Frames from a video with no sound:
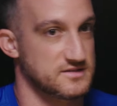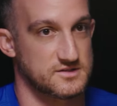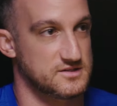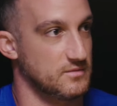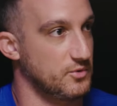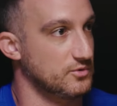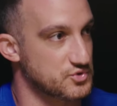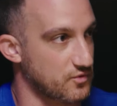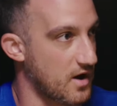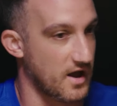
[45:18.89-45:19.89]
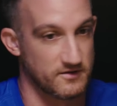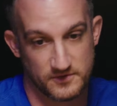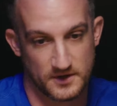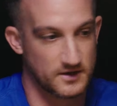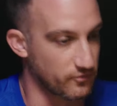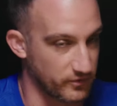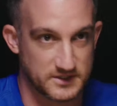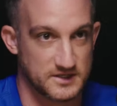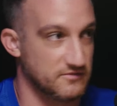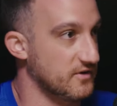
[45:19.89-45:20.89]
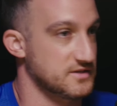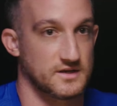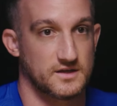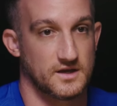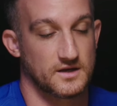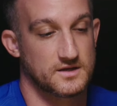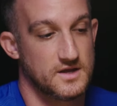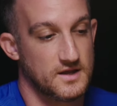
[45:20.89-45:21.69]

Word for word: the simple drive, read defense, and kick.